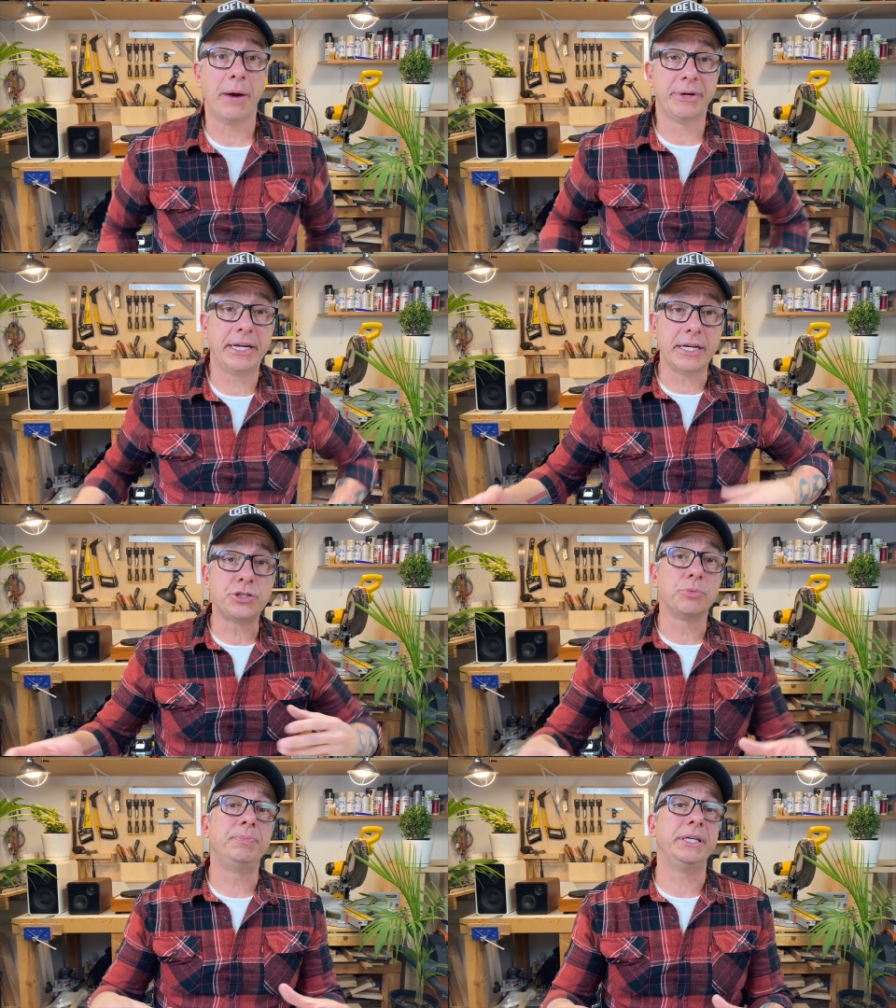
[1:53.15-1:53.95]
I wanted it
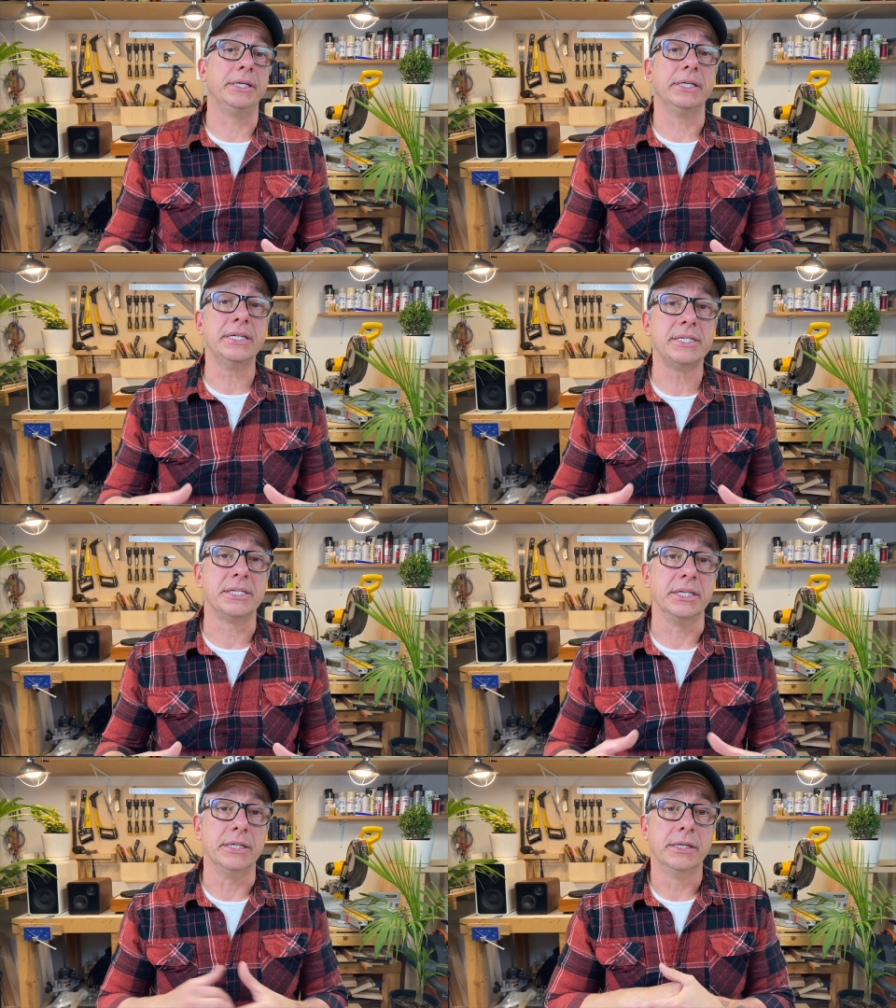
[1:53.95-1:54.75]
to be
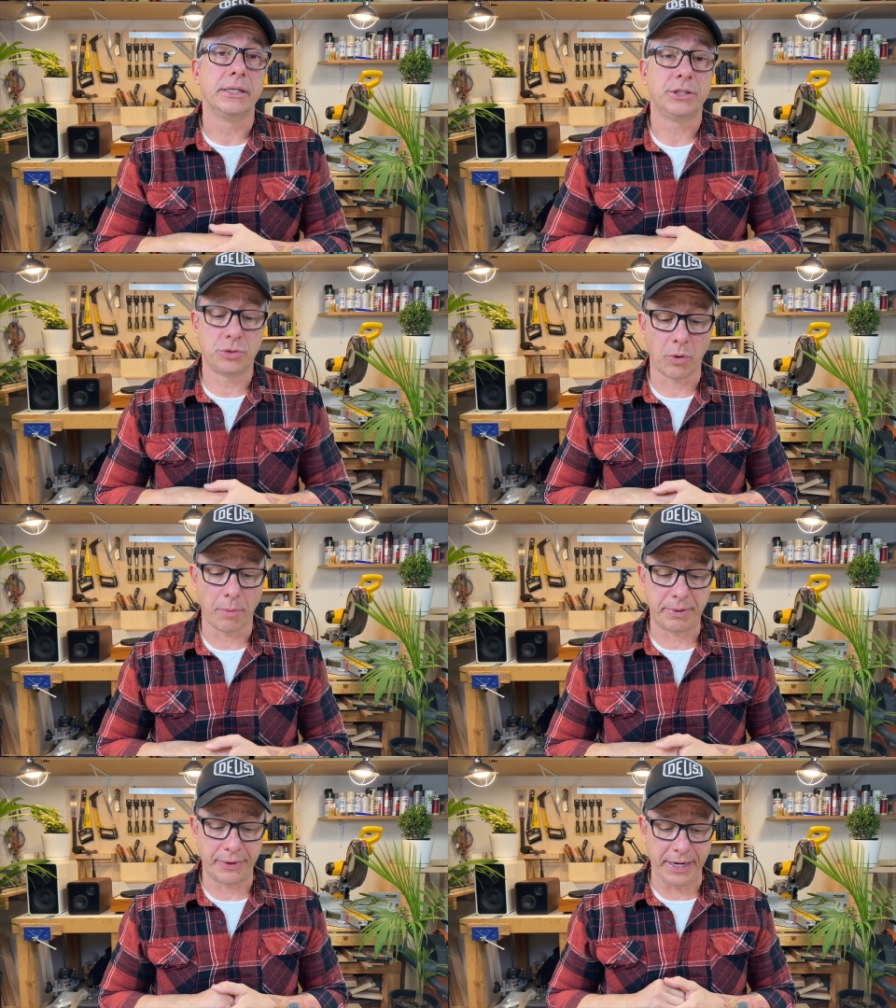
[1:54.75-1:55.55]
easy to
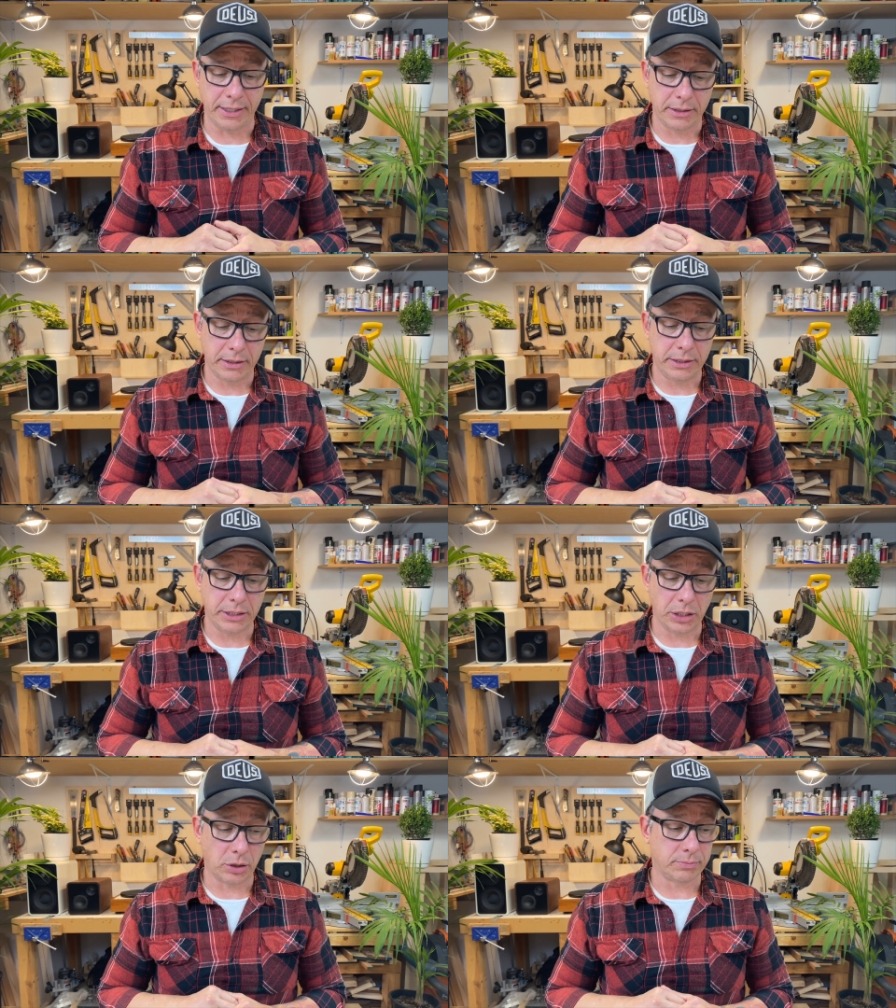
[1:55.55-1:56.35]
operate.
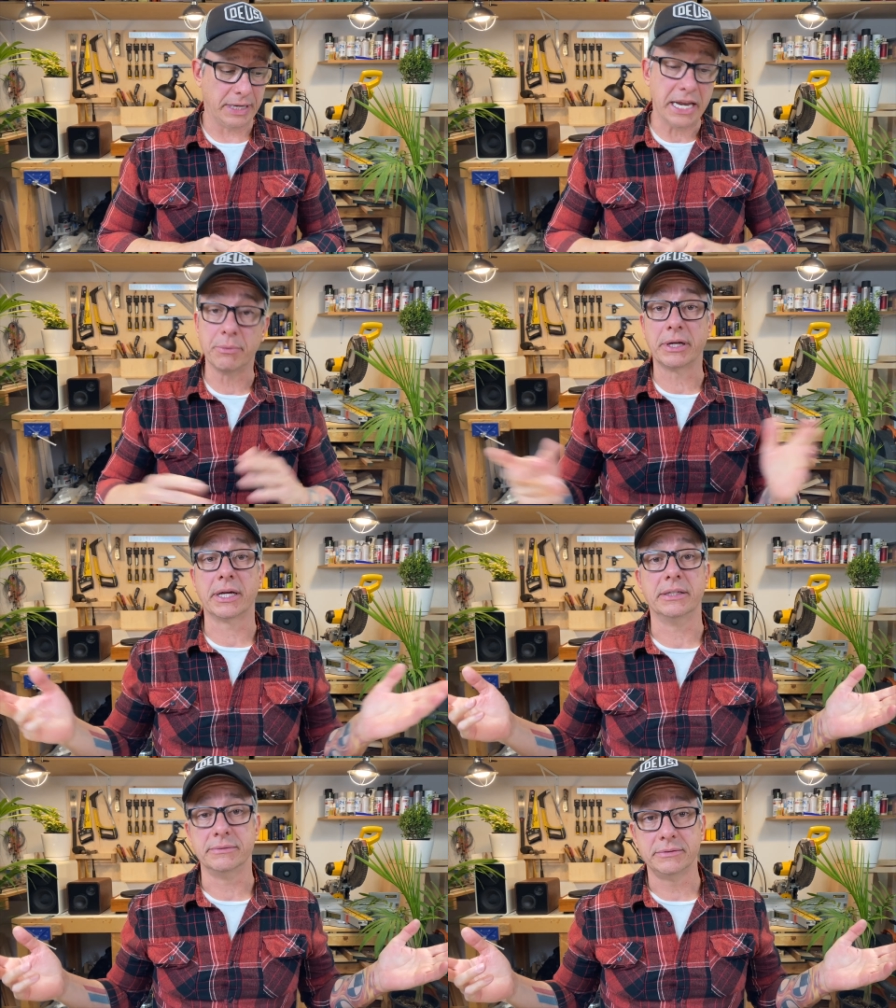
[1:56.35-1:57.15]
You know, anyone
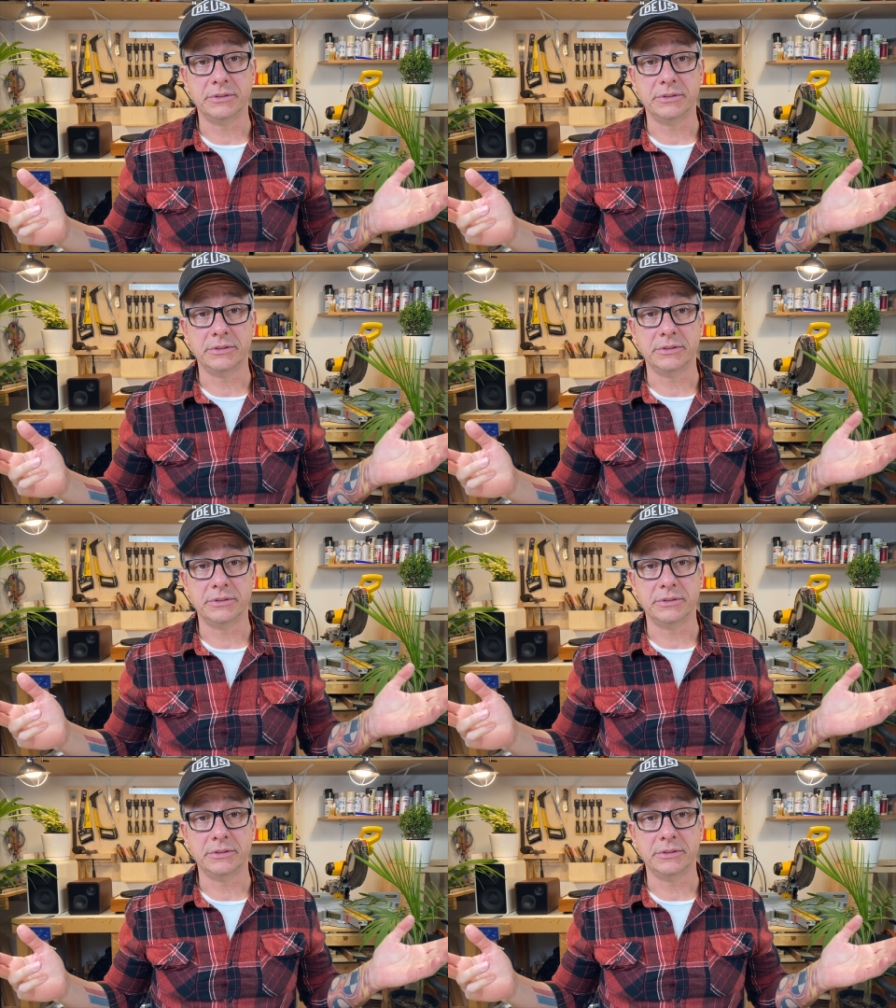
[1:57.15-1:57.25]
can